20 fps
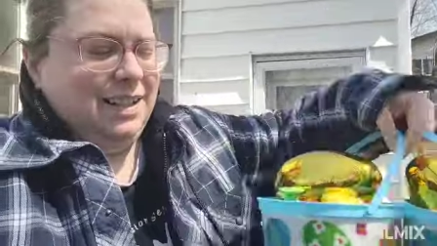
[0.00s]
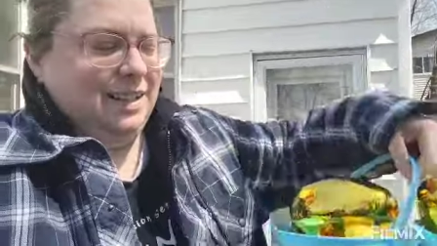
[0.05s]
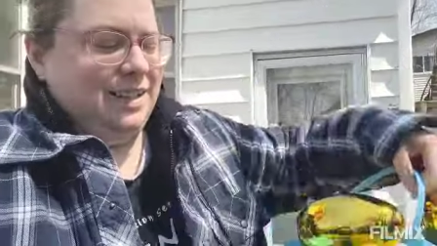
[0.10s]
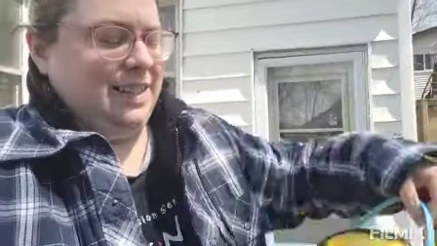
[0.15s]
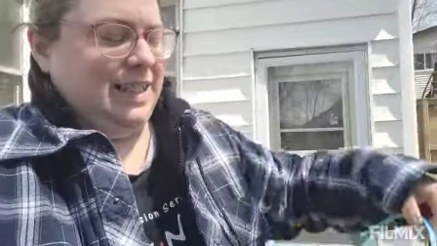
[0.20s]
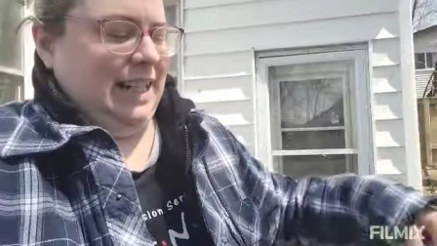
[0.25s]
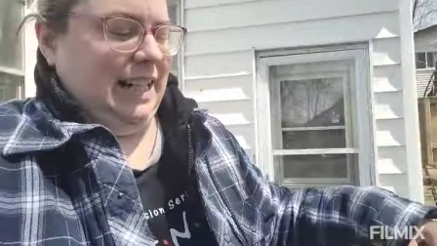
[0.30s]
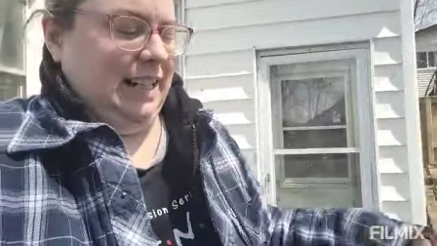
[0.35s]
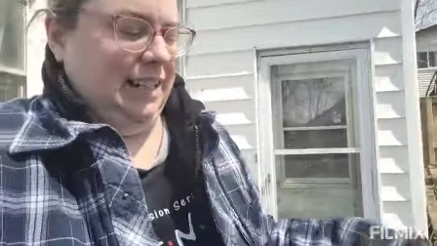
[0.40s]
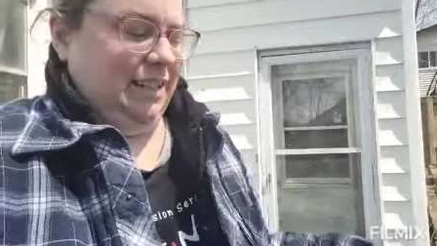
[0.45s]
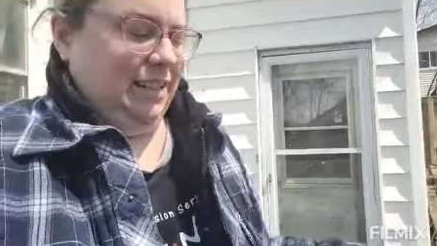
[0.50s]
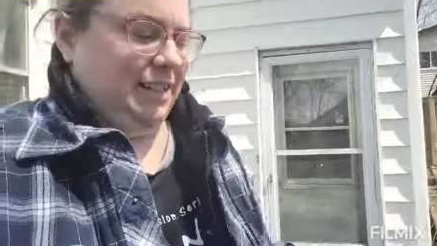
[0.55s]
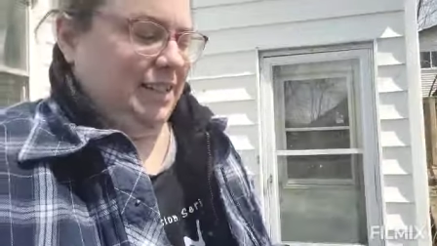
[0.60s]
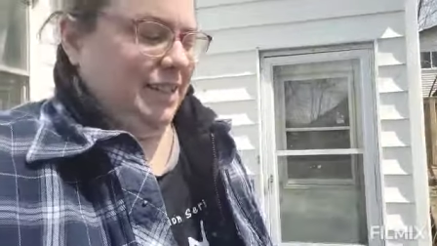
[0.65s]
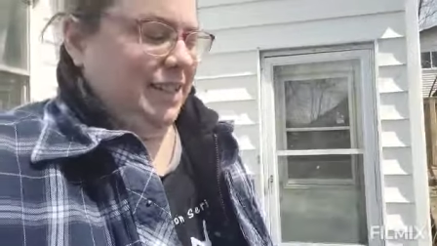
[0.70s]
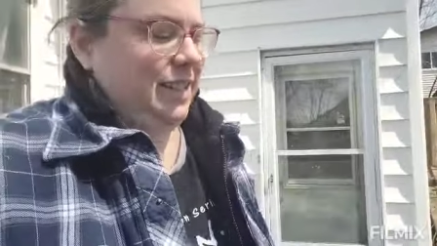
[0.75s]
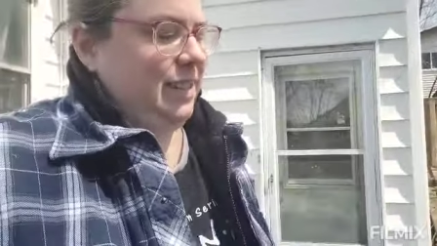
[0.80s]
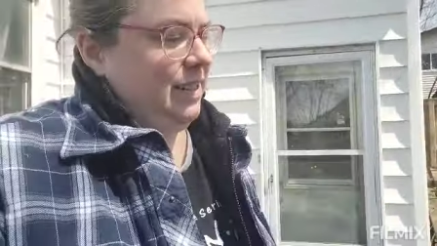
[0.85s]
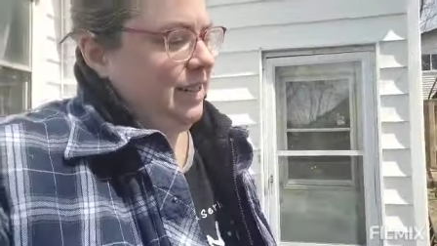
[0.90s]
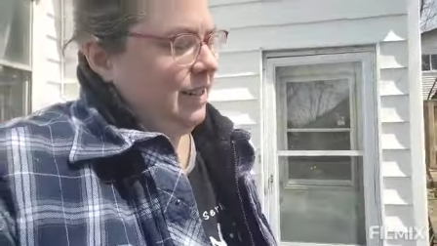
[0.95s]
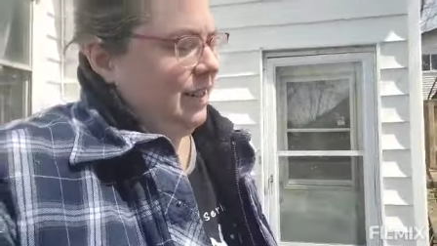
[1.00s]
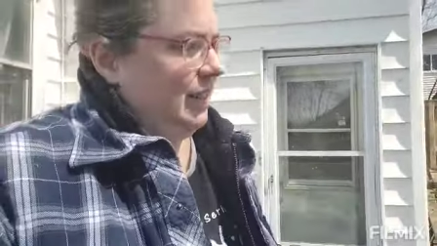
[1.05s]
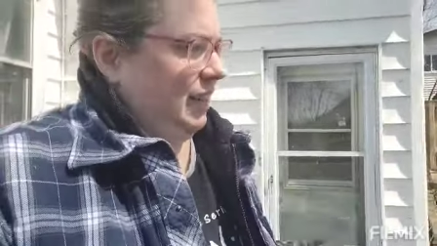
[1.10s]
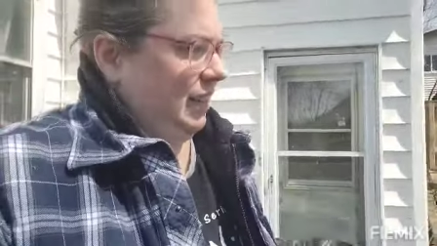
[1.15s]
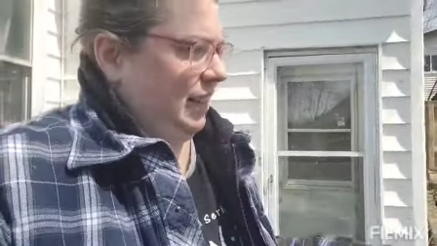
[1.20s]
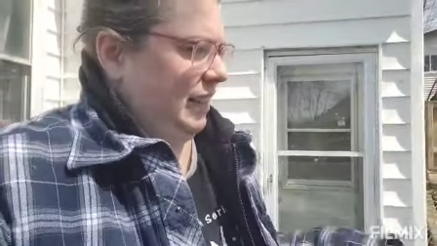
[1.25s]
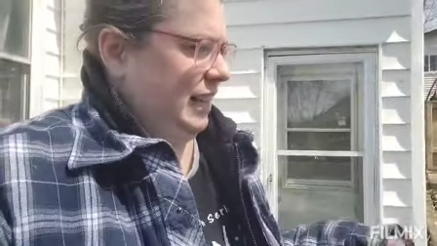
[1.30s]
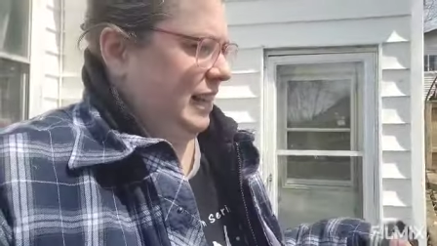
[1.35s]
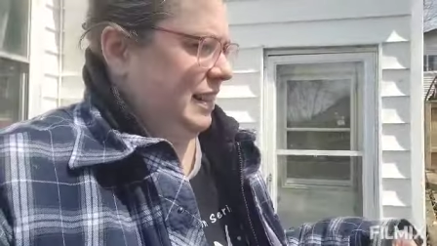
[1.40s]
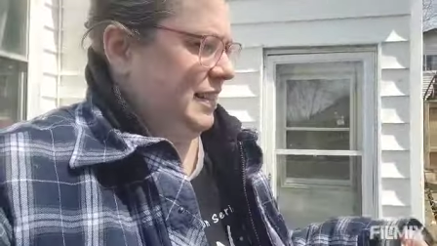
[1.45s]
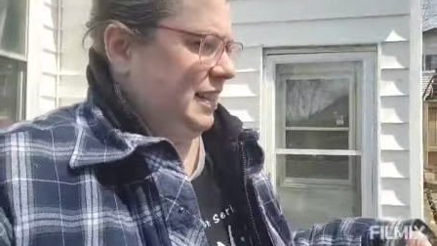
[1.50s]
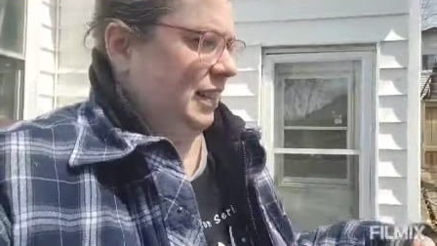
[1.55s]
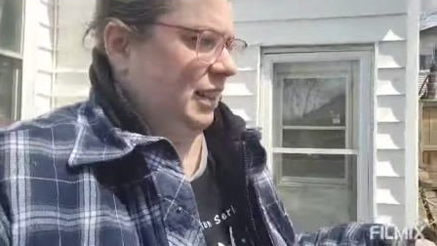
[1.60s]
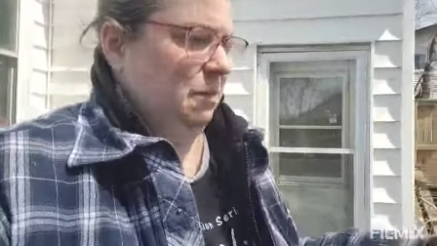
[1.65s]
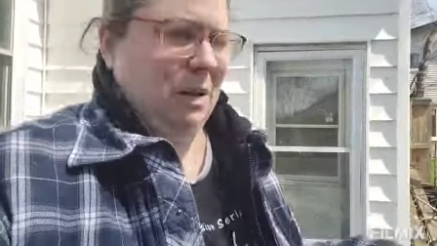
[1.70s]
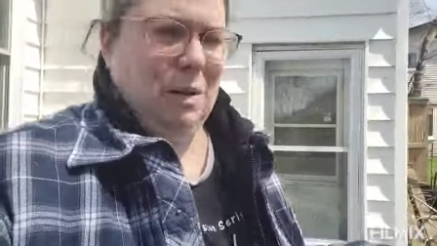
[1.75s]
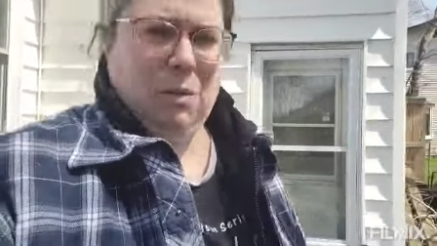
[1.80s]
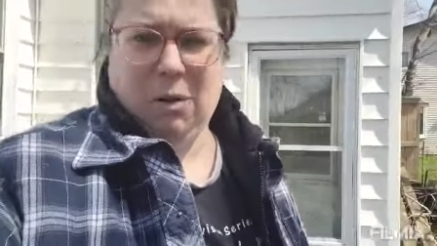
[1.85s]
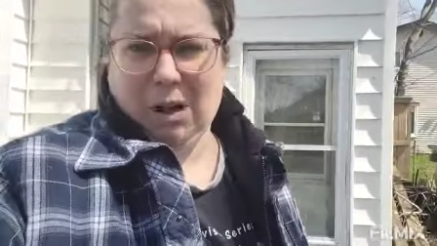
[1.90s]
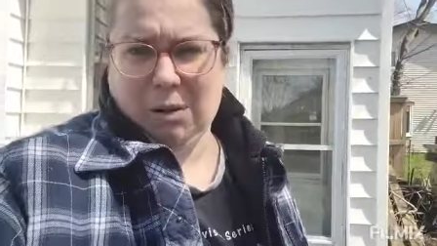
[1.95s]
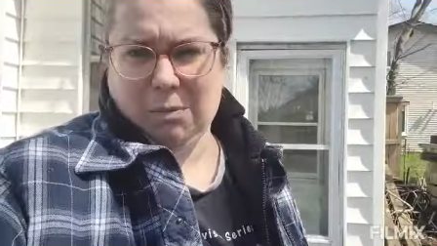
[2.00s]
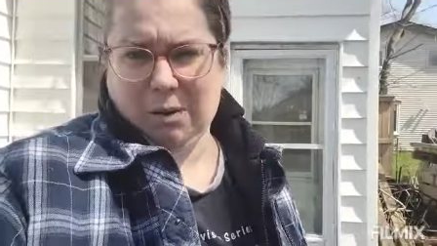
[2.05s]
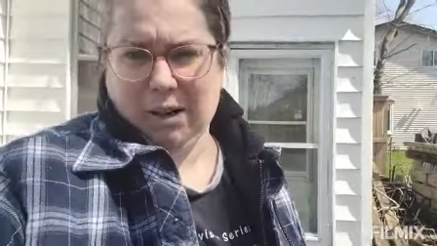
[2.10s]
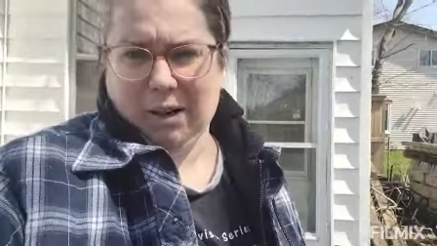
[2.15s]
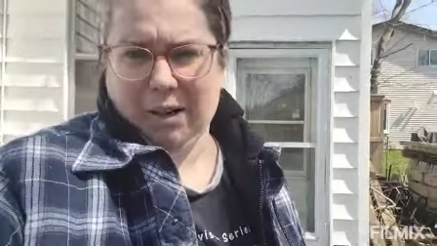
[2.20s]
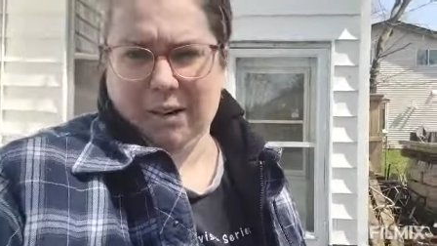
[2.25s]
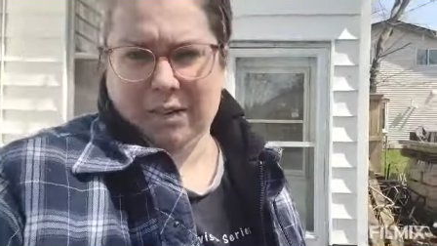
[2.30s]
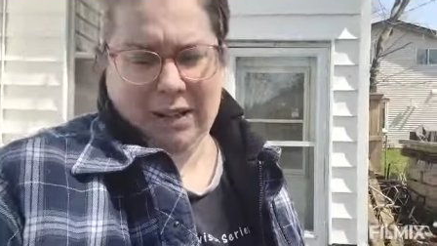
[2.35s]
since it is a little bit warmer